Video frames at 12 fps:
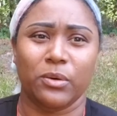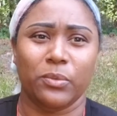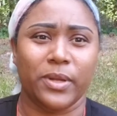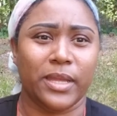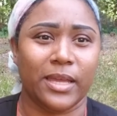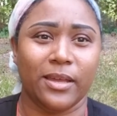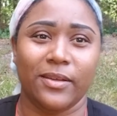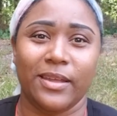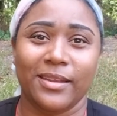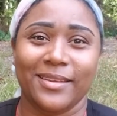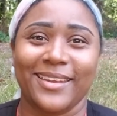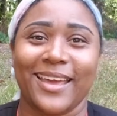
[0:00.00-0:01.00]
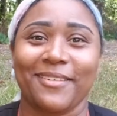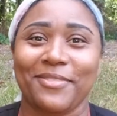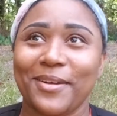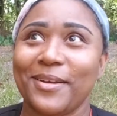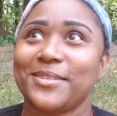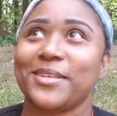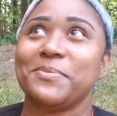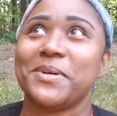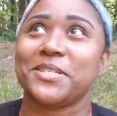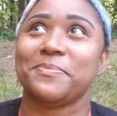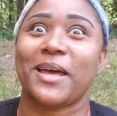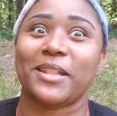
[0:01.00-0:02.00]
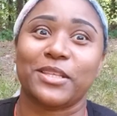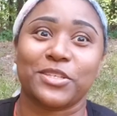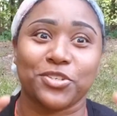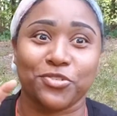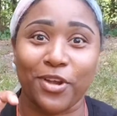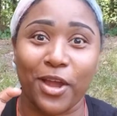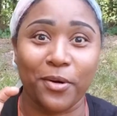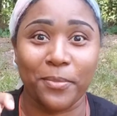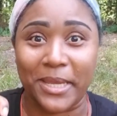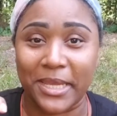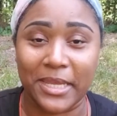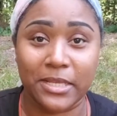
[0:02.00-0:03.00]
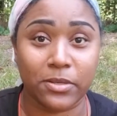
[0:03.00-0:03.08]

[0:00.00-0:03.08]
we have, and I've heard so much about the straw wigs.